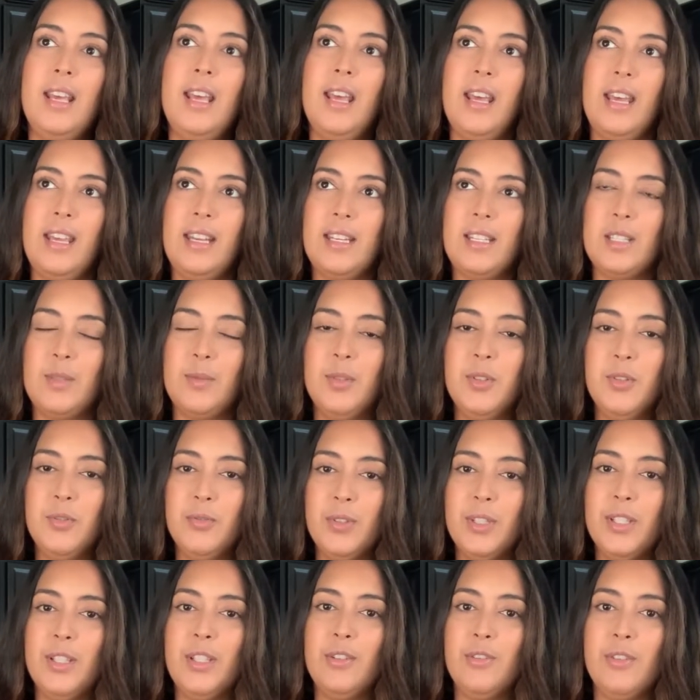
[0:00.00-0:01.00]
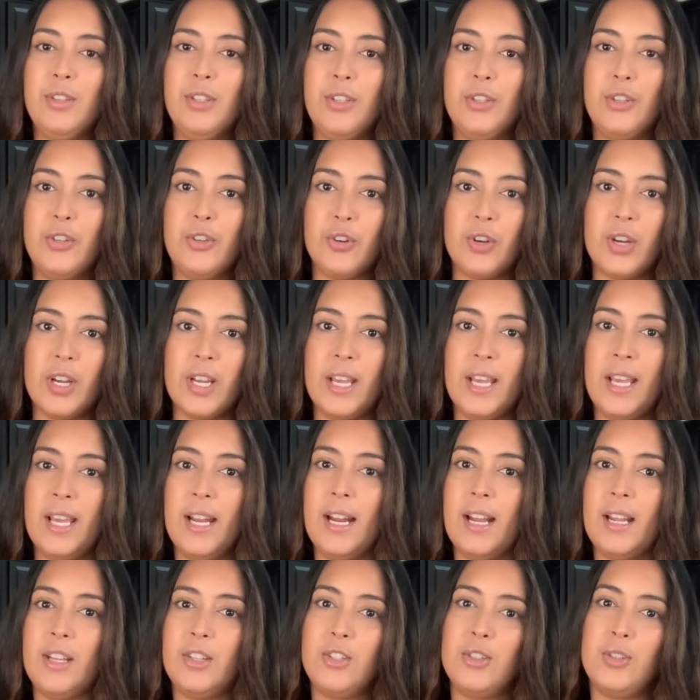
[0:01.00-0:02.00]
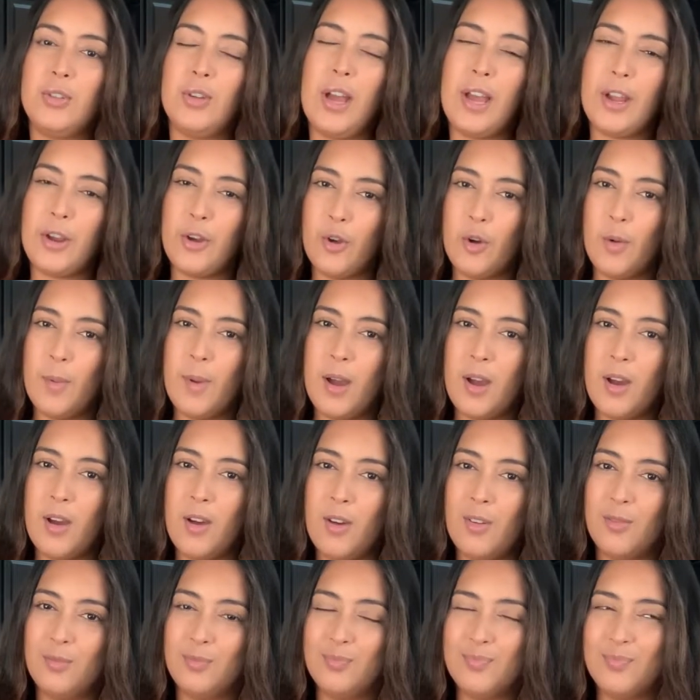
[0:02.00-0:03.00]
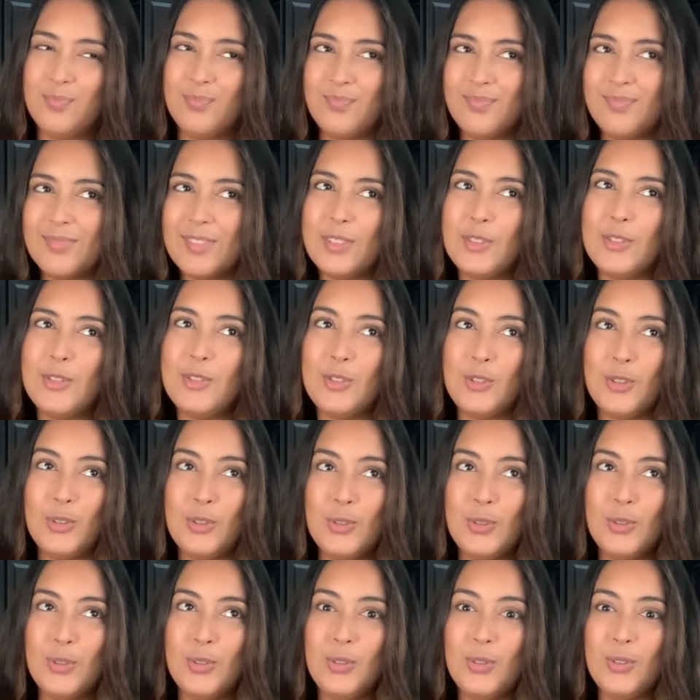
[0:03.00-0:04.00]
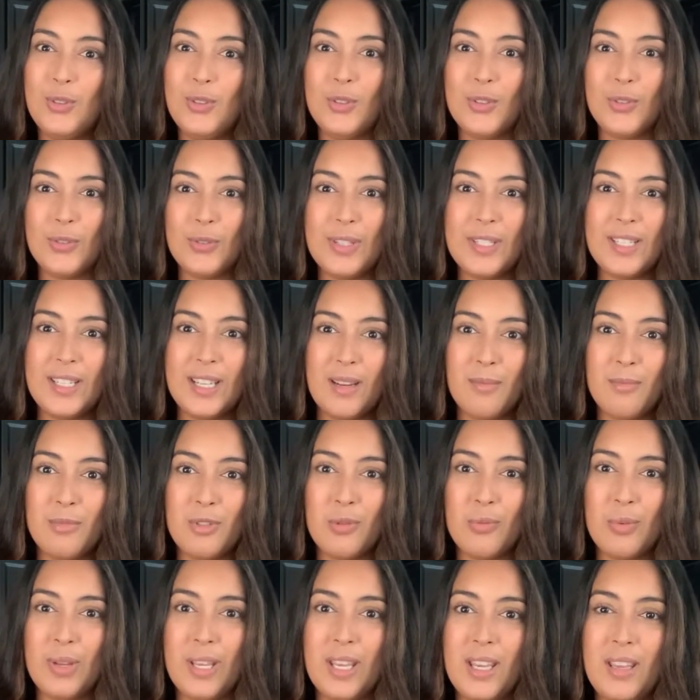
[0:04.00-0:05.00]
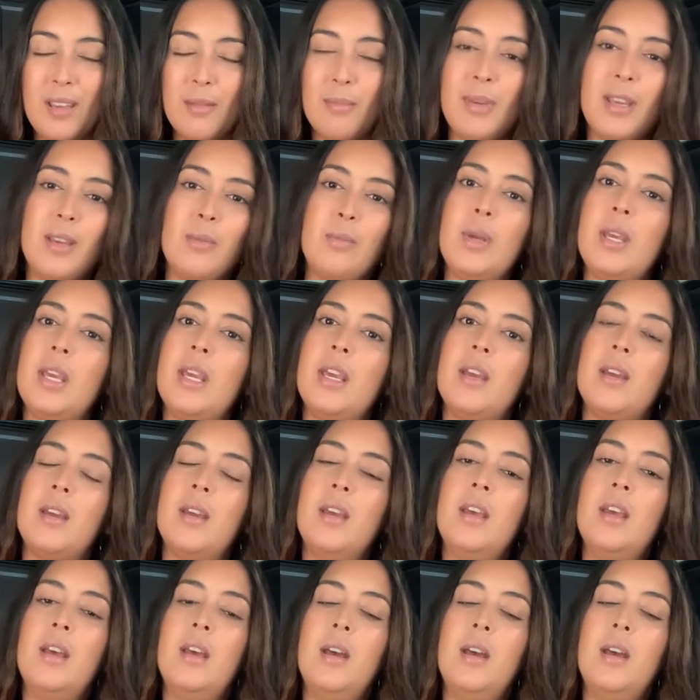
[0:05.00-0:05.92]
And it's been really, really great. I go about 2 to 3 times a week, maybe.